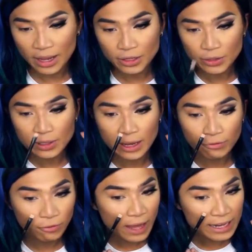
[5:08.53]
I use a
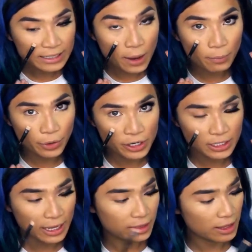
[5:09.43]
flat brush
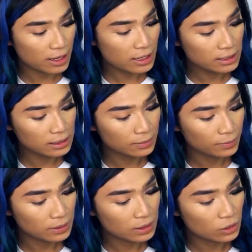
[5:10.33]
like this.
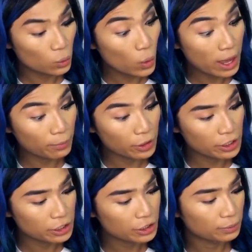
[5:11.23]
It's a square
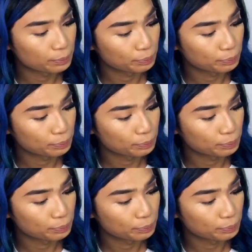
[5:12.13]
brush.